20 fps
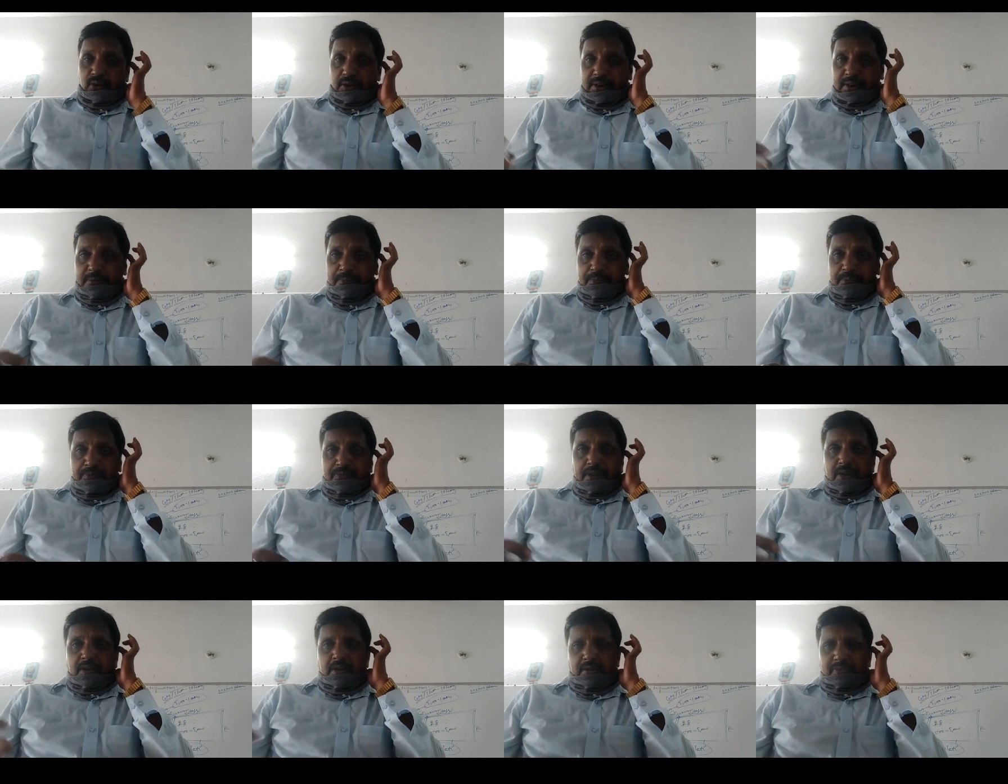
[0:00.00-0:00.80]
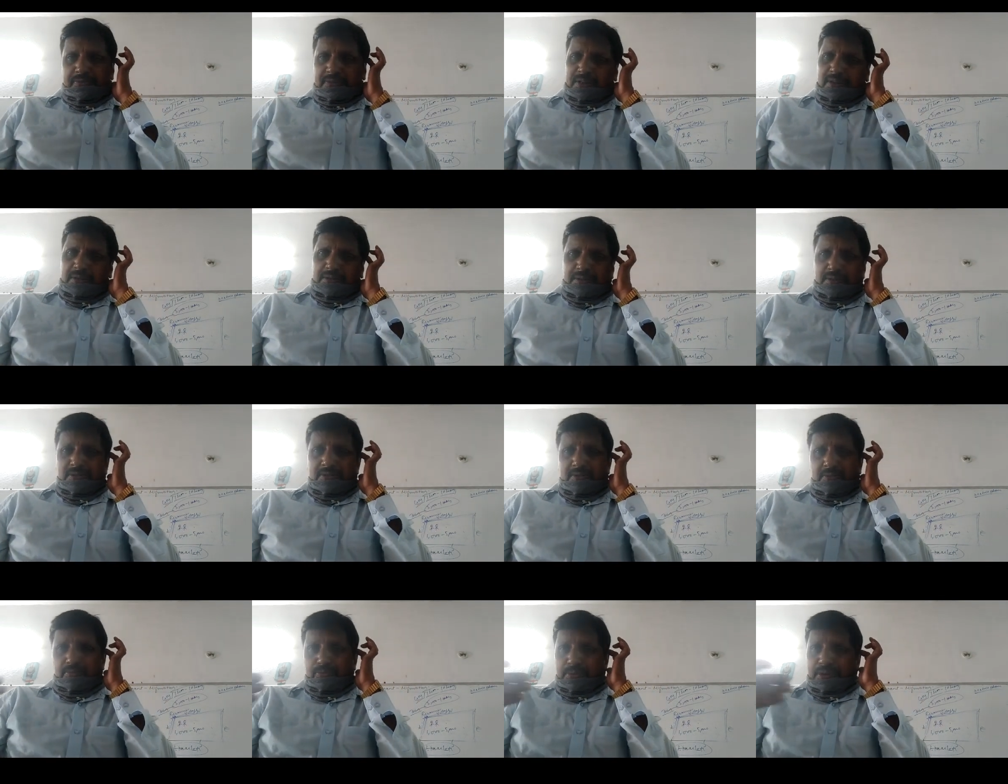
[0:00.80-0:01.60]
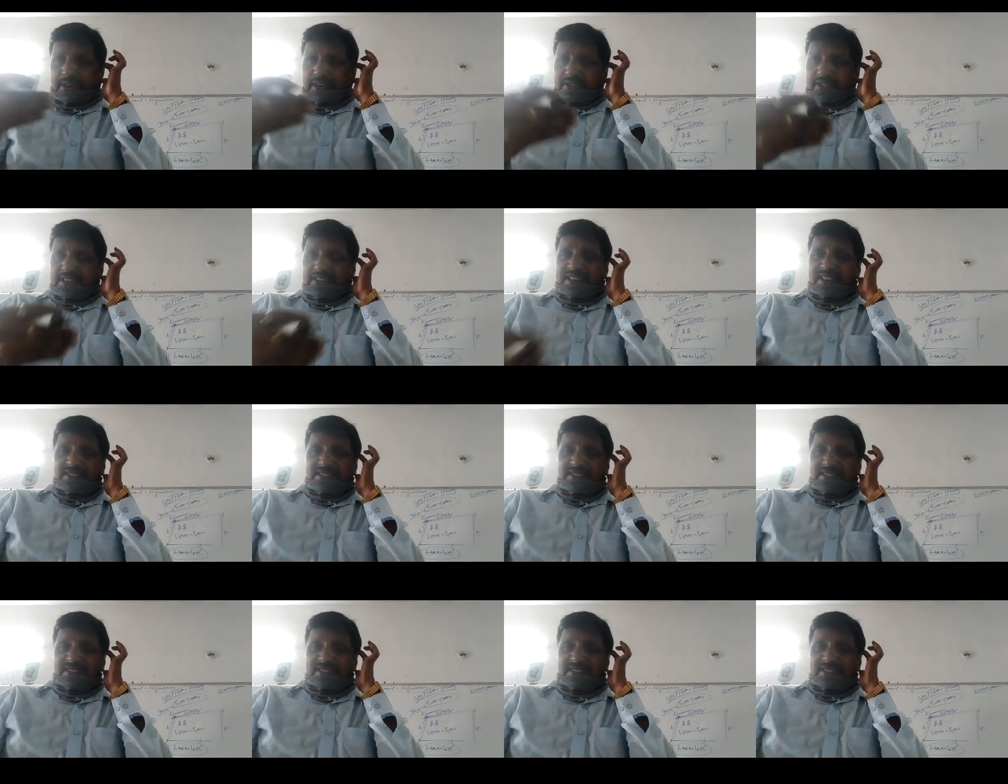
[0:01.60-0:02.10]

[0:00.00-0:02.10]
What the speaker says: Okay, because the